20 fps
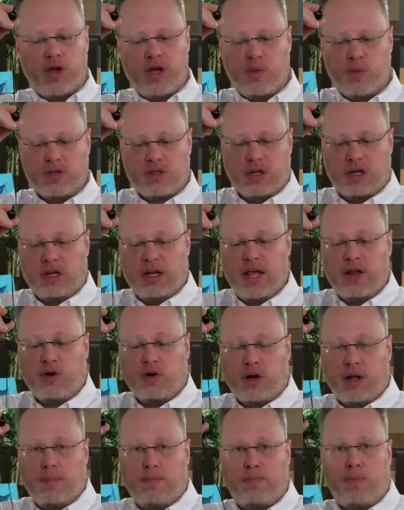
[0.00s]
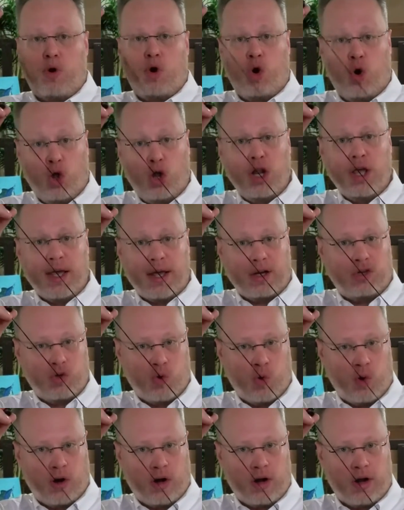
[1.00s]
It was literally pulling
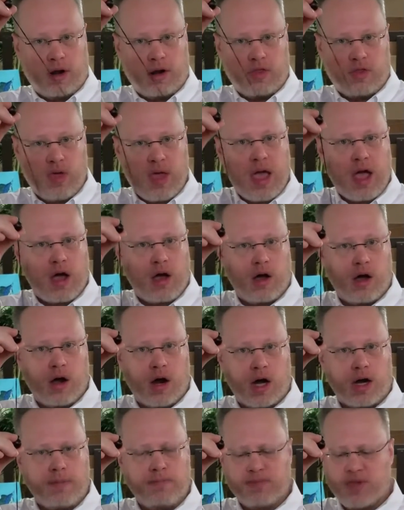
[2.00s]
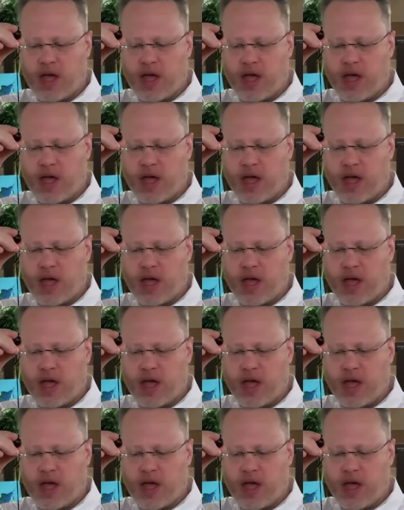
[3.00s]
toward it that hard.